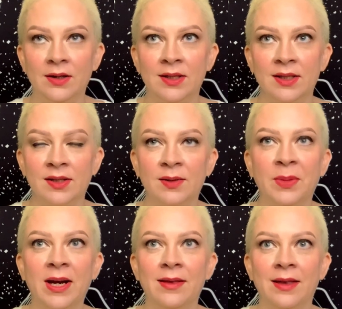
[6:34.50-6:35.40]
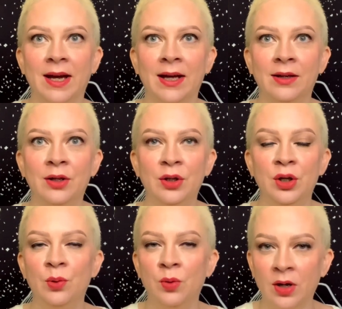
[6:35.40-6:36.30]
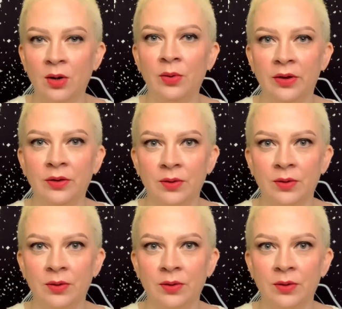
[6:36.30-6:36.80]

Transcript: despite that, you know that the